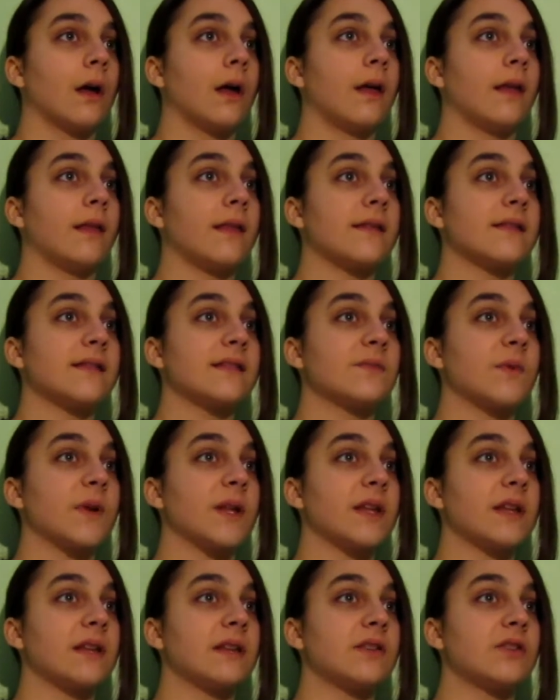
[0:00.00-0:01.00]
this is when
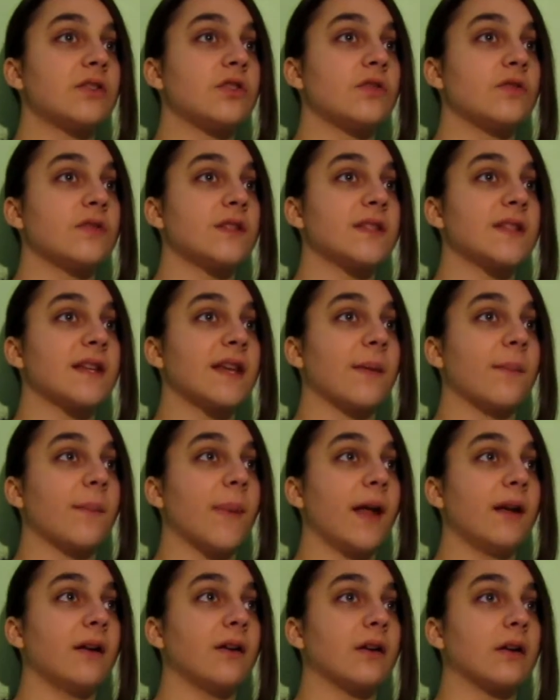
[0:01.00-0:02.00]
he chooses to get
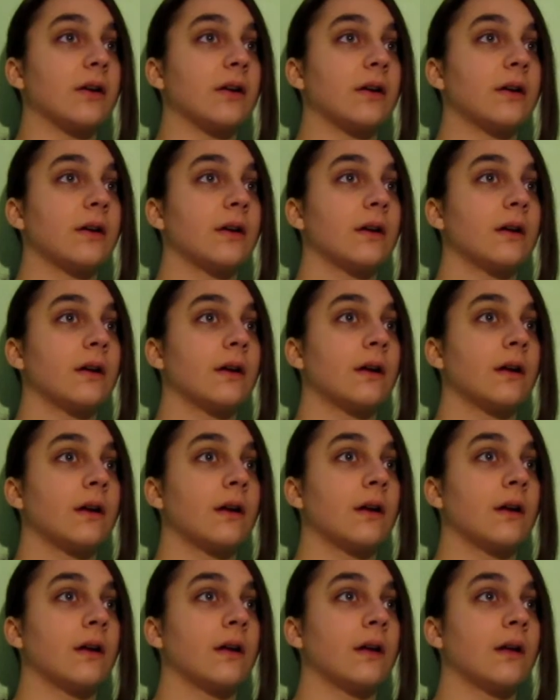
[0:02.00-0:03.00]
better.
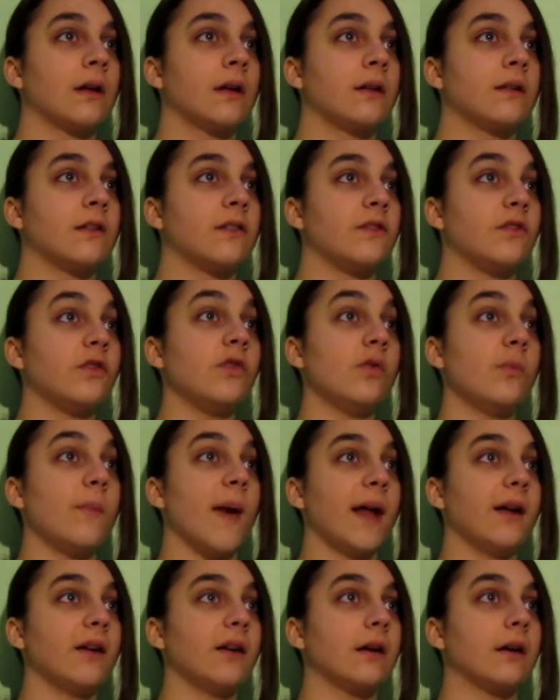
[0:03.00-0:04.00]
To do
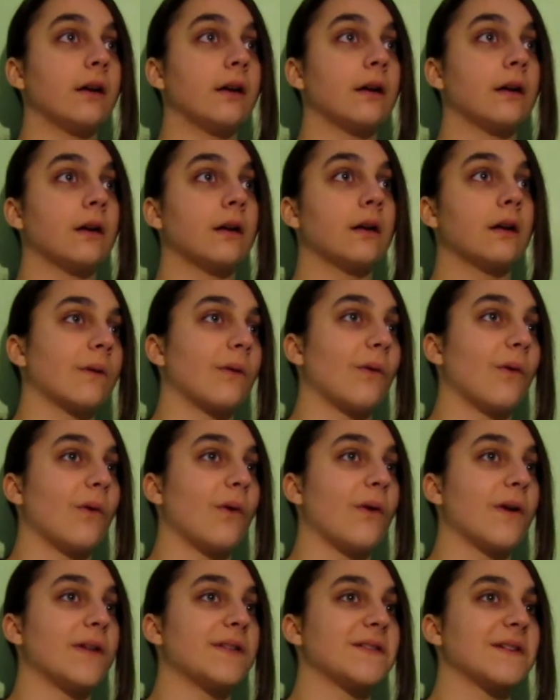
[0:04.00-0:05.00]
better.
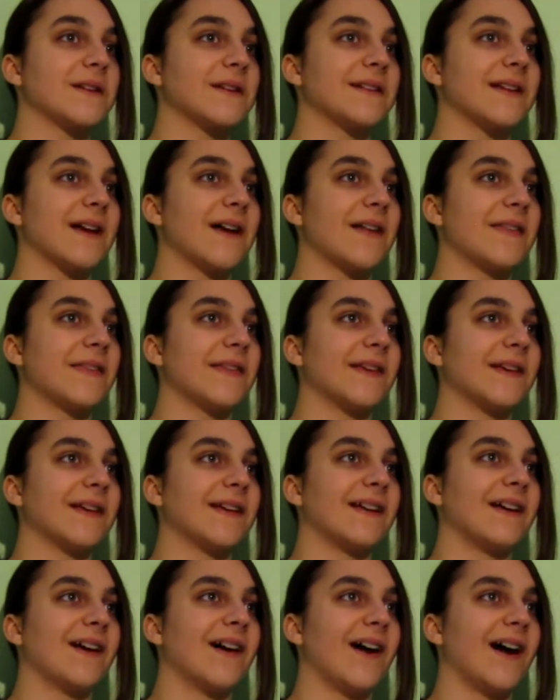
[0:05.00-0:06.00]
Oh, he's looking down at the
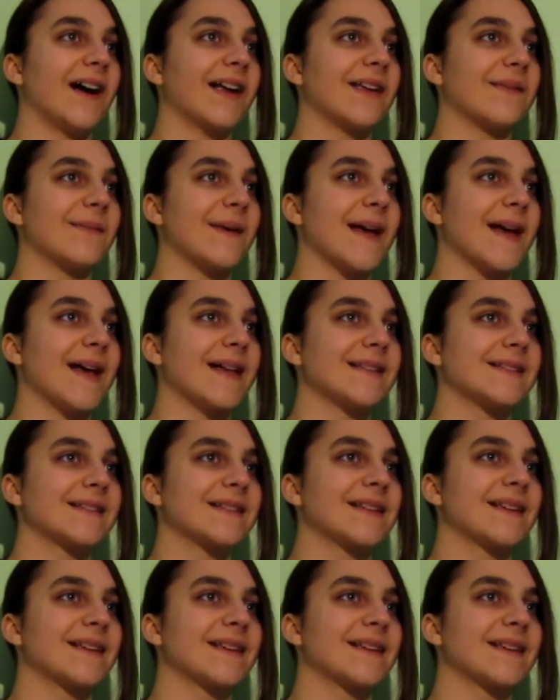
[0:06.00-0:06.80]
hockey mask.